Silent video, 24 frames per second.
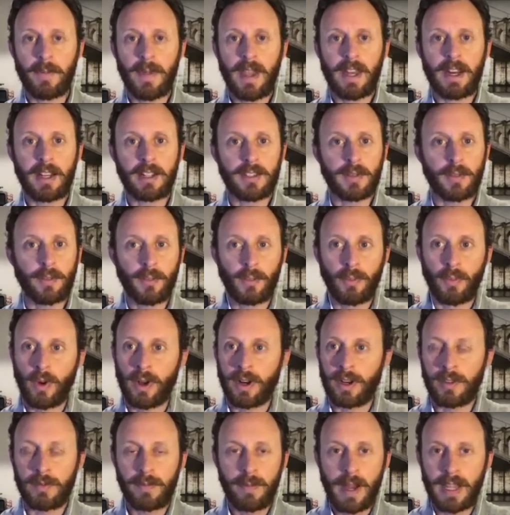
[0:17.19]
and it's one
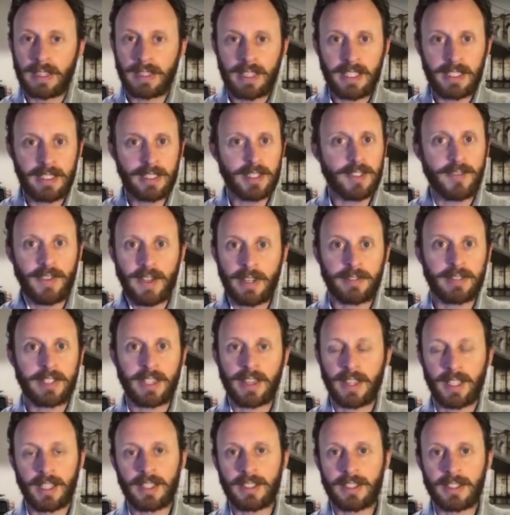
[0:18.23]
of my least favorite
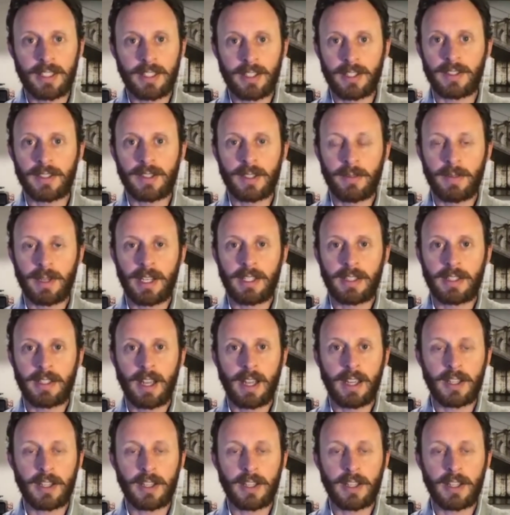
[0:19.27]
things to hear somebody say,